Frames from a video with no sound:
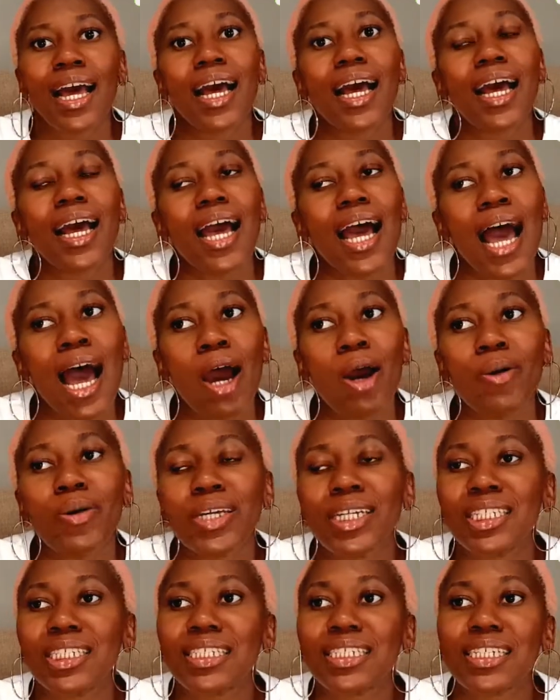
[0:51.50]
how
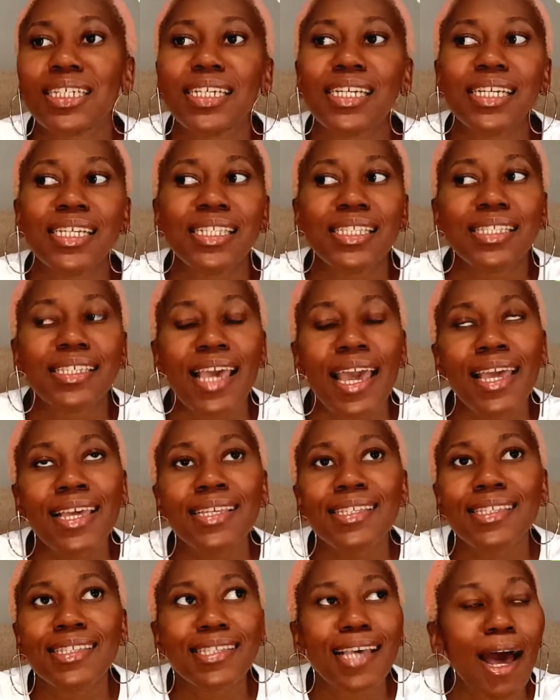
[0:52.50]
it tastes,
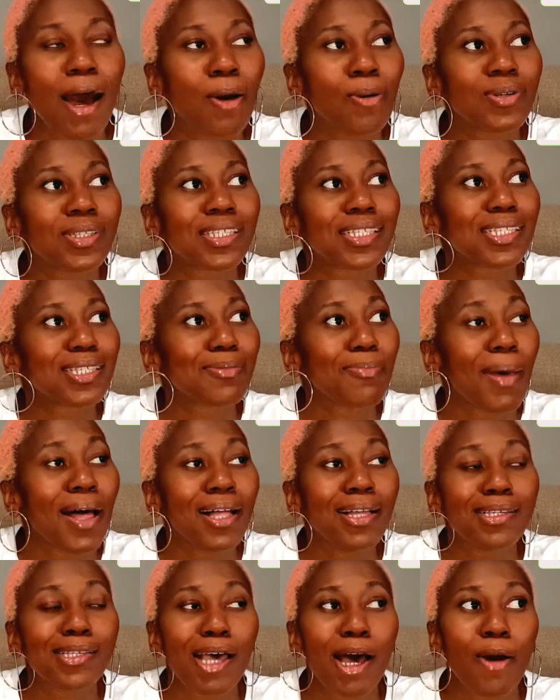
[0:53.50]
how it smells,
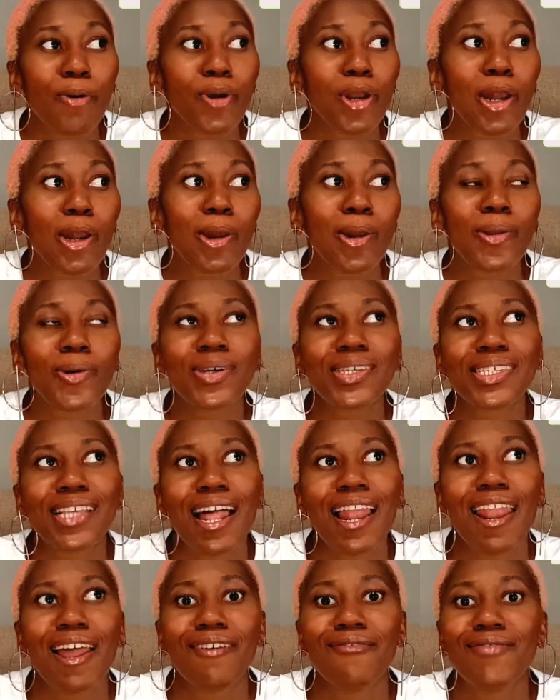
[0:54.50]
how it looks. I
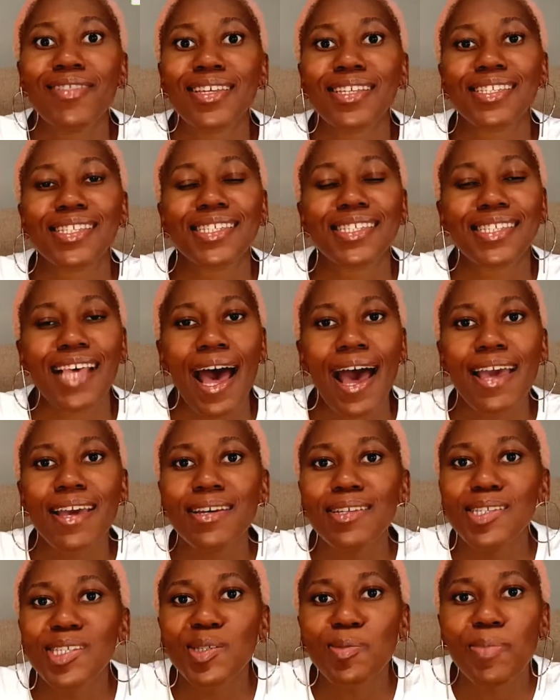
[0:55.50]
love the science
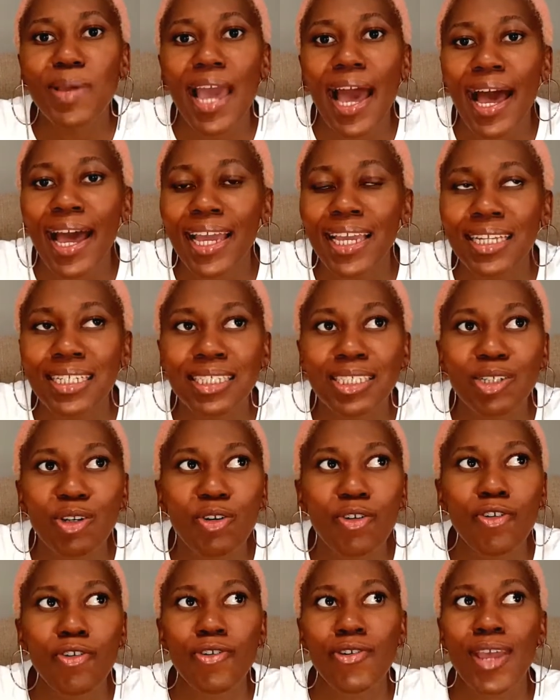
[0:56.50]
behind
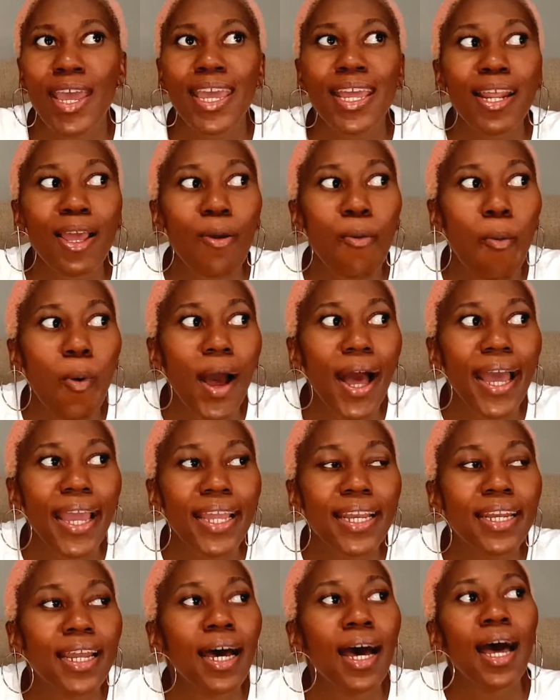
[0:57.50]
creating wine.
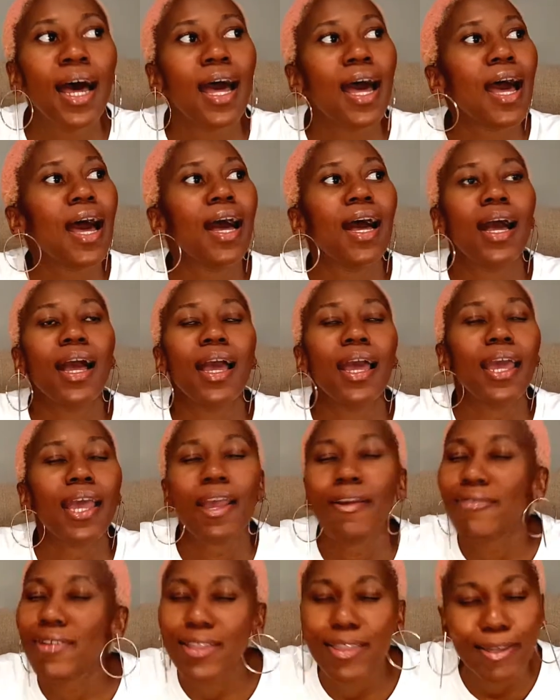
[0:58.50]

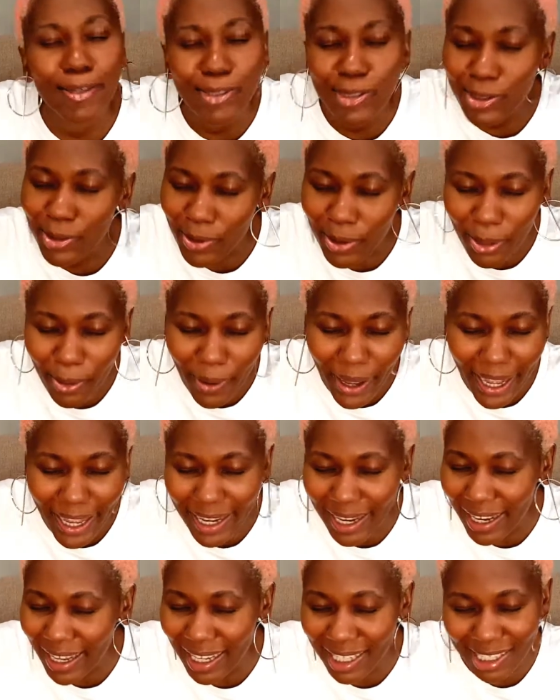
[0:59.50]
Everything to do with wine. I
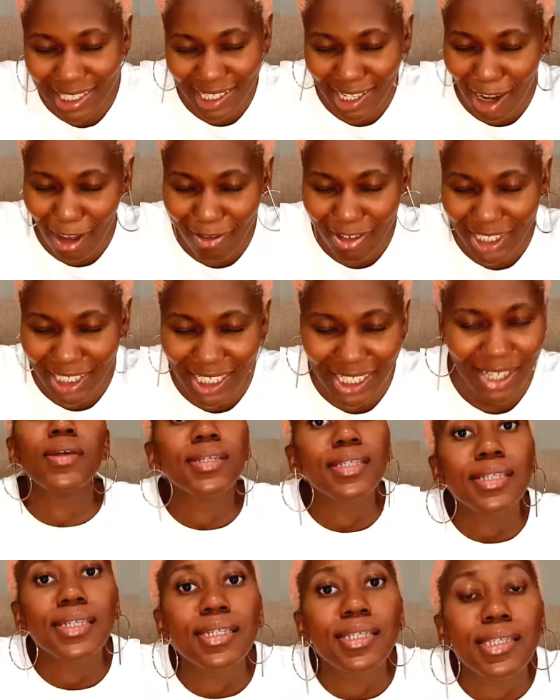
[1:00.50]
just love it.
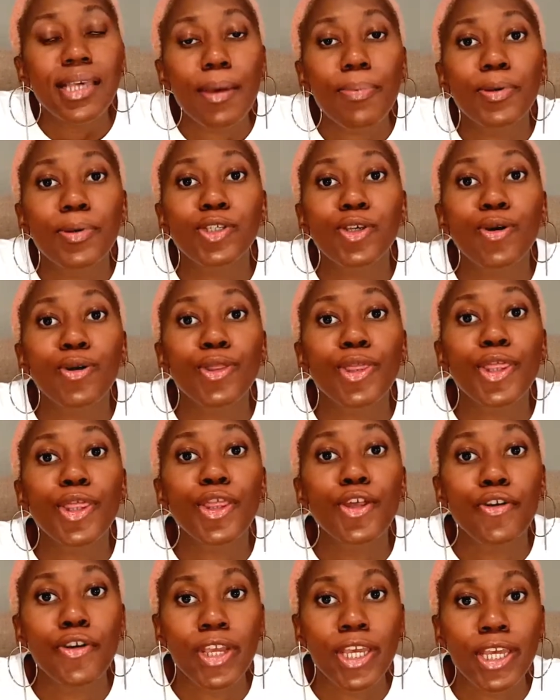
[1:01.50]
This is episode
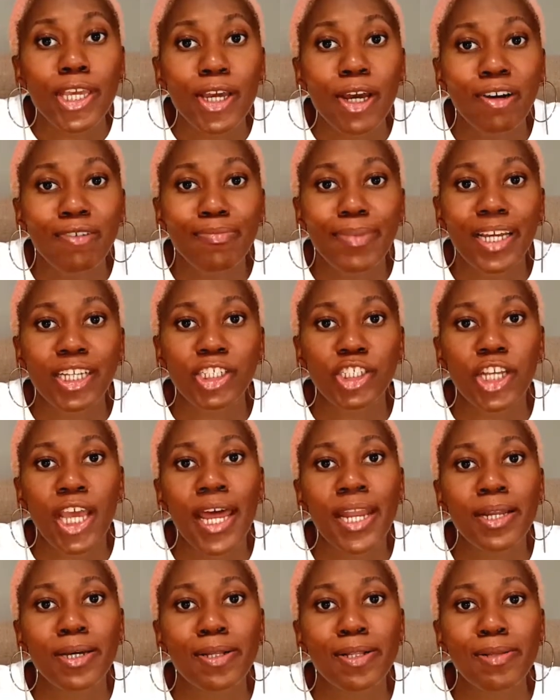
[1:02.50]
3 of my
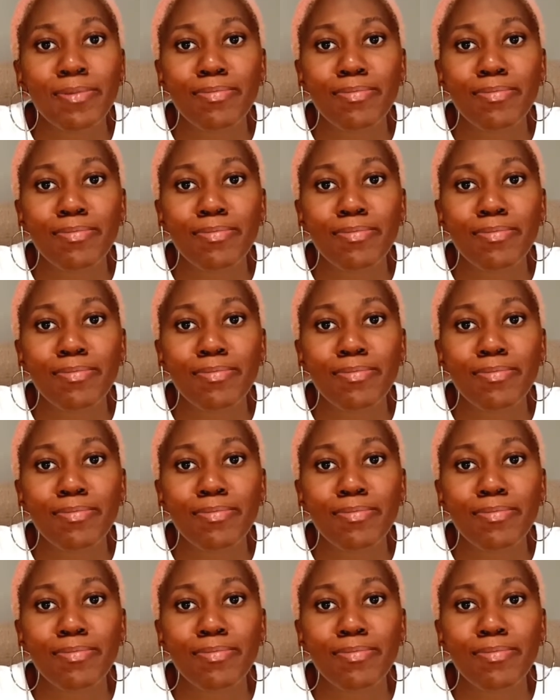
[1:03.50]
channel,